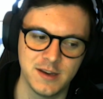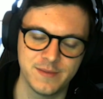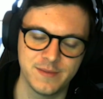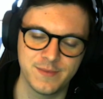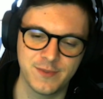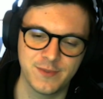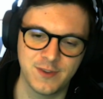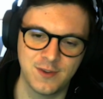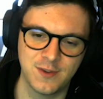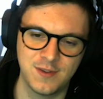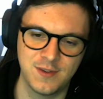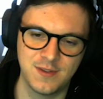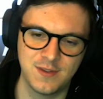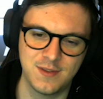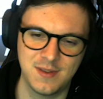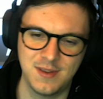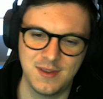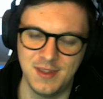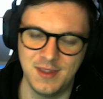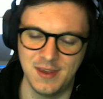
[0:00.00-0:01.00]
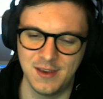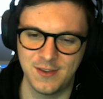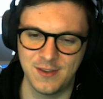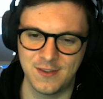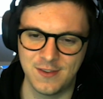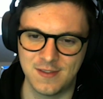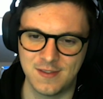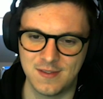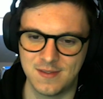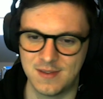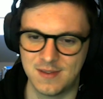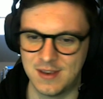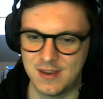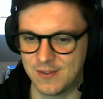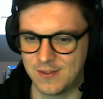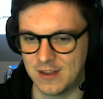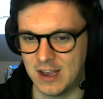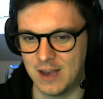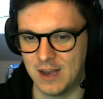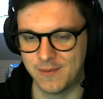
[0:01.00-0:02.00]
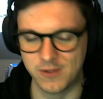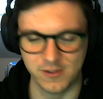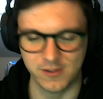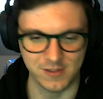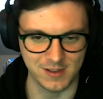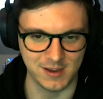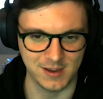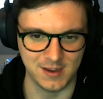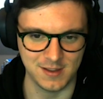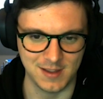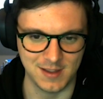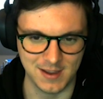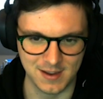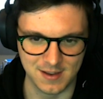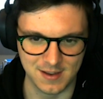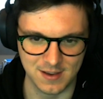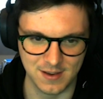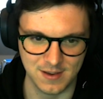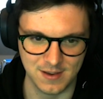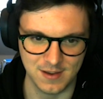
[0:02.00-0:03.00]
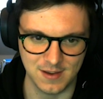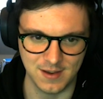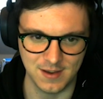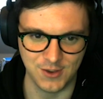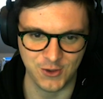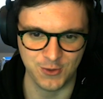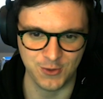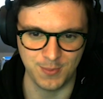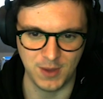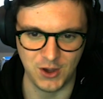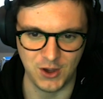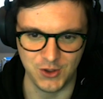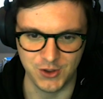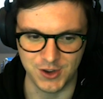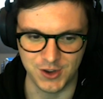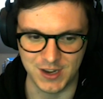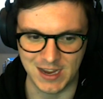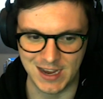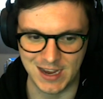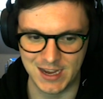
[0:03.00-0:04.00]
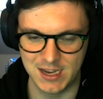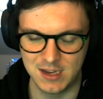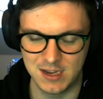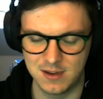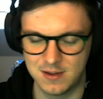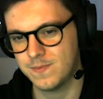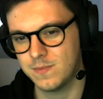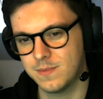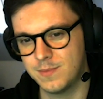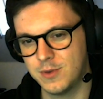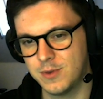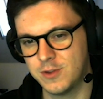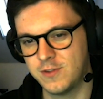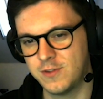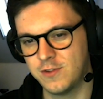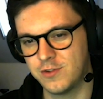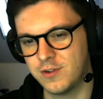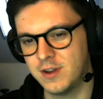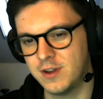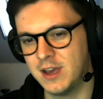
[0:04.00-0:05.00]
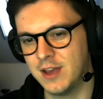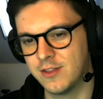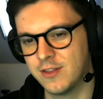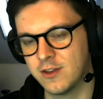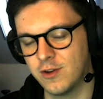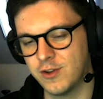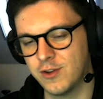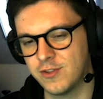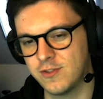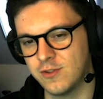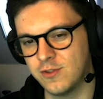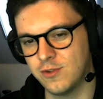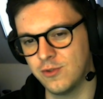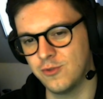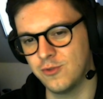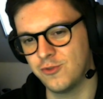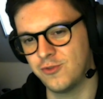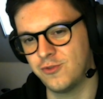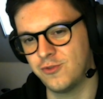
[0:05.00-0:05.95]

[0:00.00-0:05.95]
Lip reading: So This is obviously like a small deny, but you're not going to